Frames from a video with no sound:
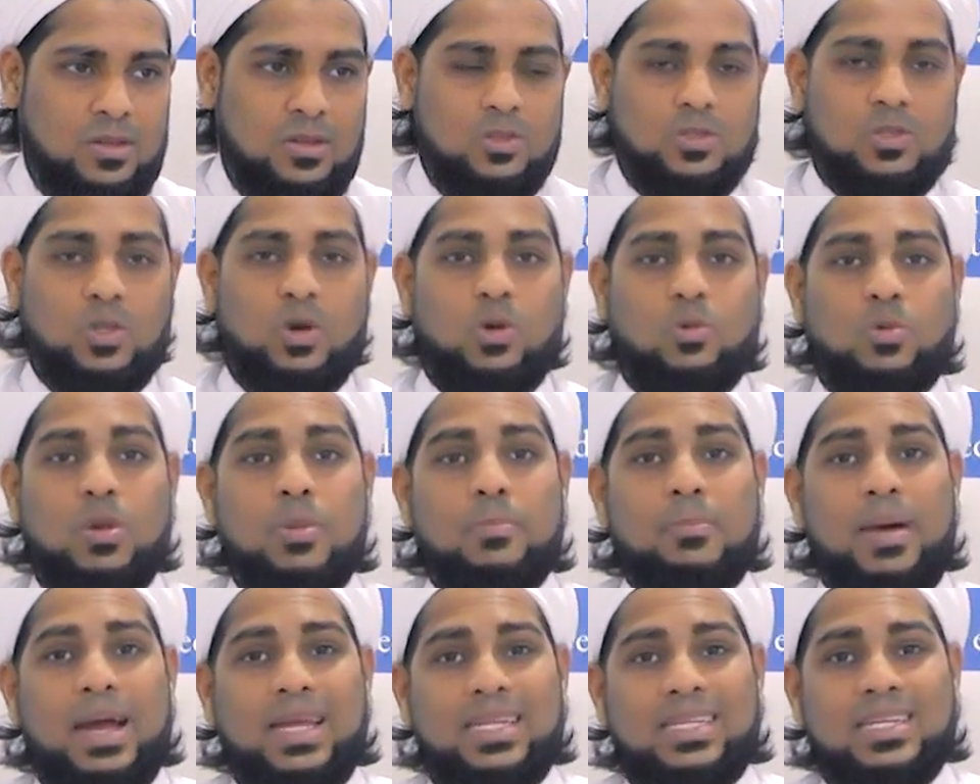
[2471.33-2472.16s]
So we
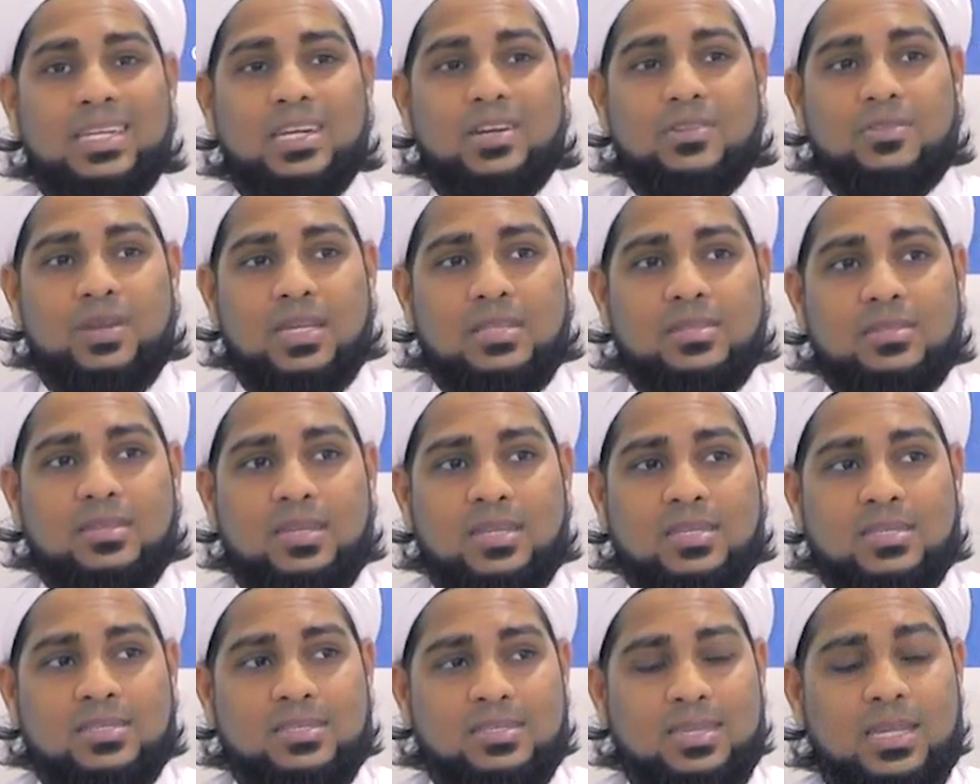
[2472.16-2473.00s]
might correct
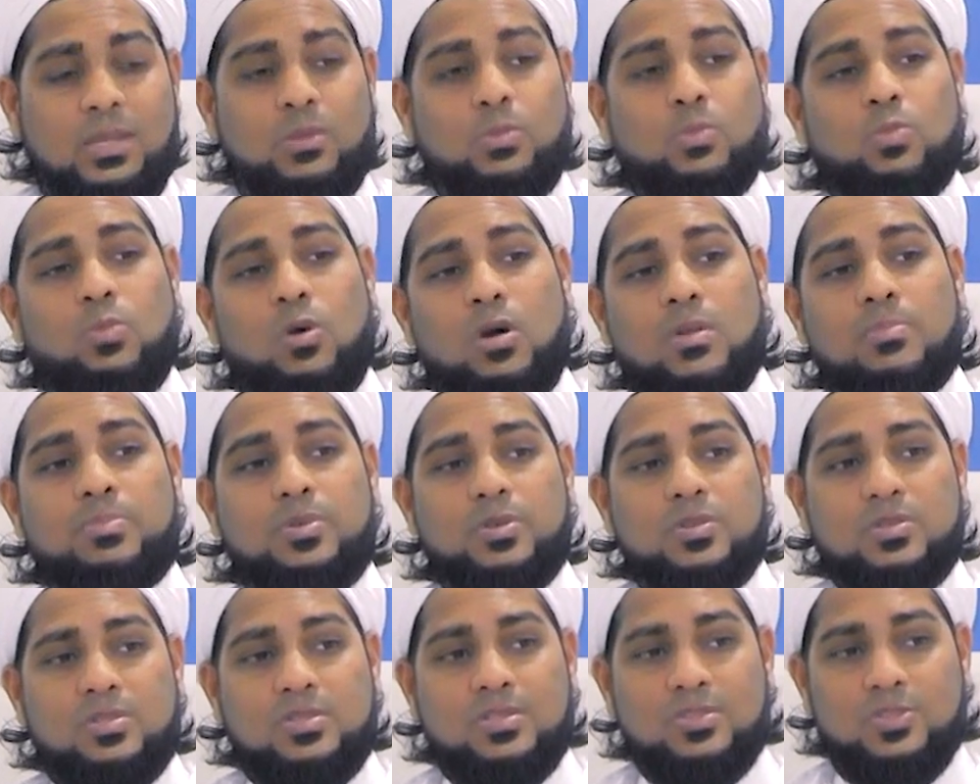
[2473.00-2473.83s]
and set one
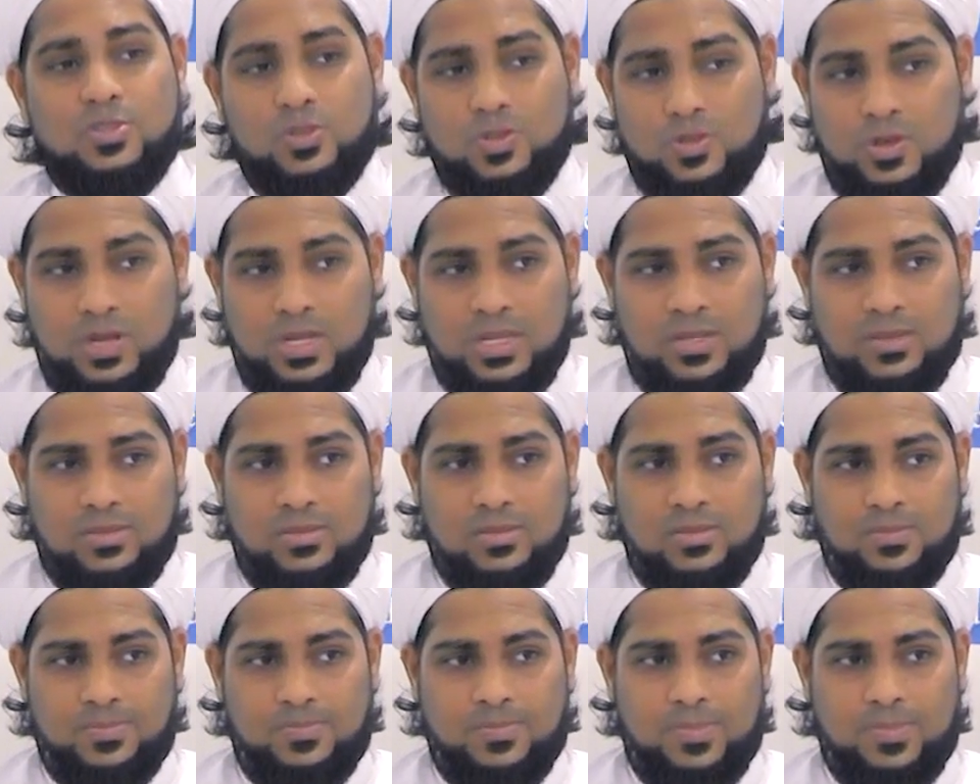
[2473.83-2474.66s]
person straight.